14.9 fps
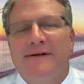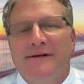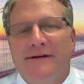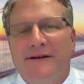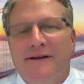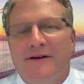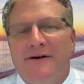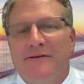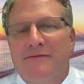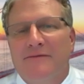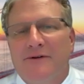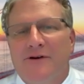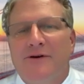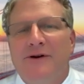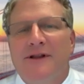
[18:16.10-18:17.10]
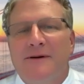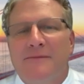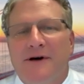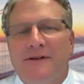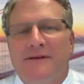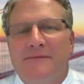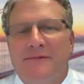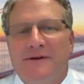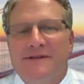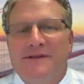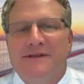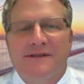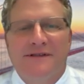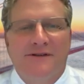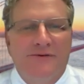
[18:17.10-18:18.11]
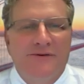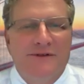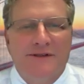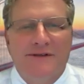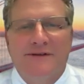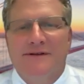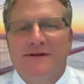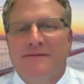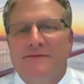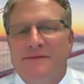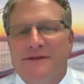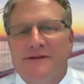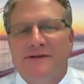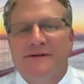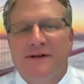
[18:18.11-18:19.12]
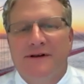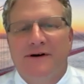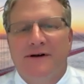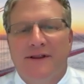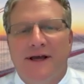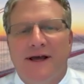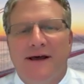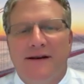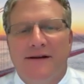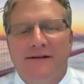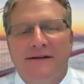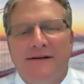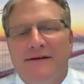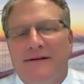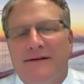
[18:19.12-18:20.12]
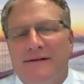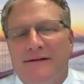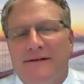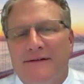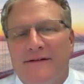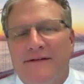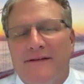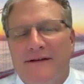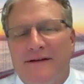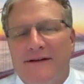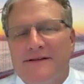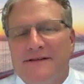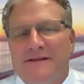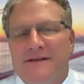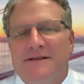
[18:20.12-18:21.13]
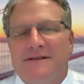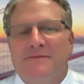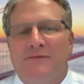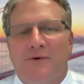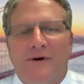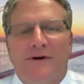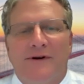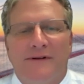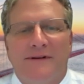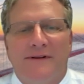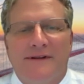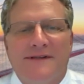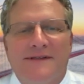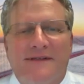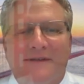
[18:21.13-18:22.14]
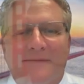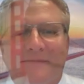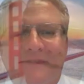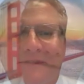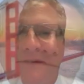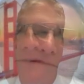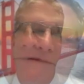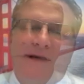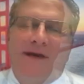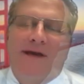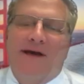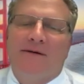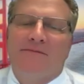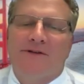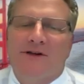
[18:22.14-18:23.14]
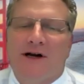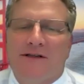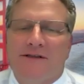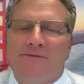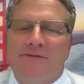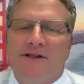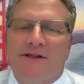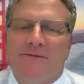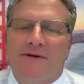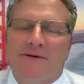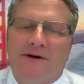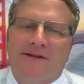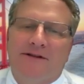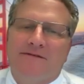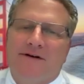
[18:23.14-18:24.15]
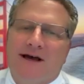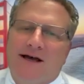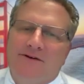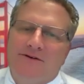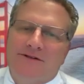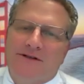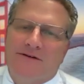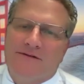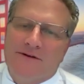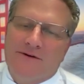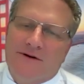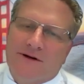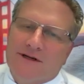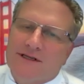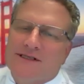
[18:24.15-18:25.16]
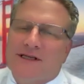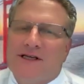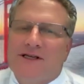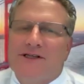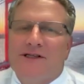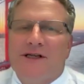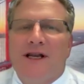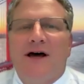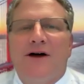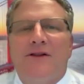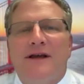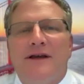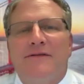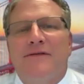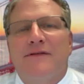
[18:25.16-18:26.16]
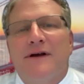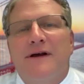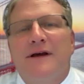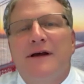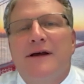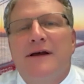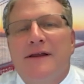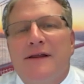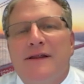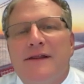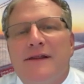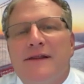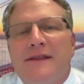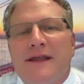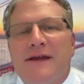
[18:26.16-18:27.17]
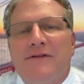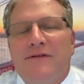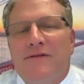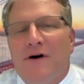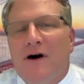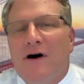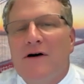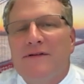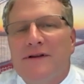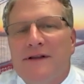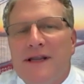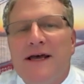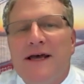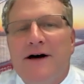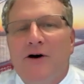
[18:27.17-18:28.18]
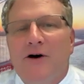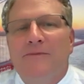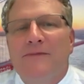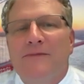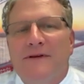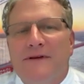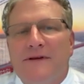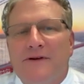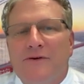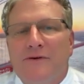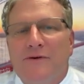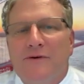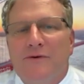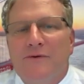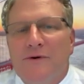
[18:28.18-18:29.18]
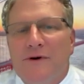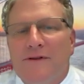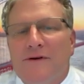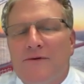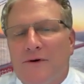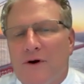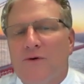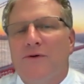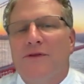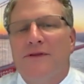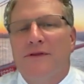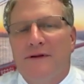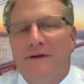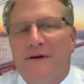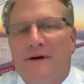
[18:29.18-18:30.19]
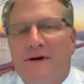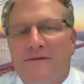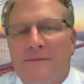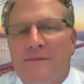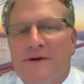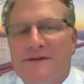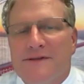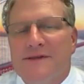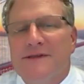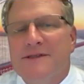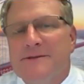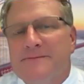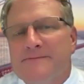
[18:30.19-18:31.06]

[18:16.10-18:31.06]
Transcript: learning about the business and new systems and all that. It's important, it seems. Talk to me a little bit about the values of the organization and how they've evolved and helped you with growth of the business.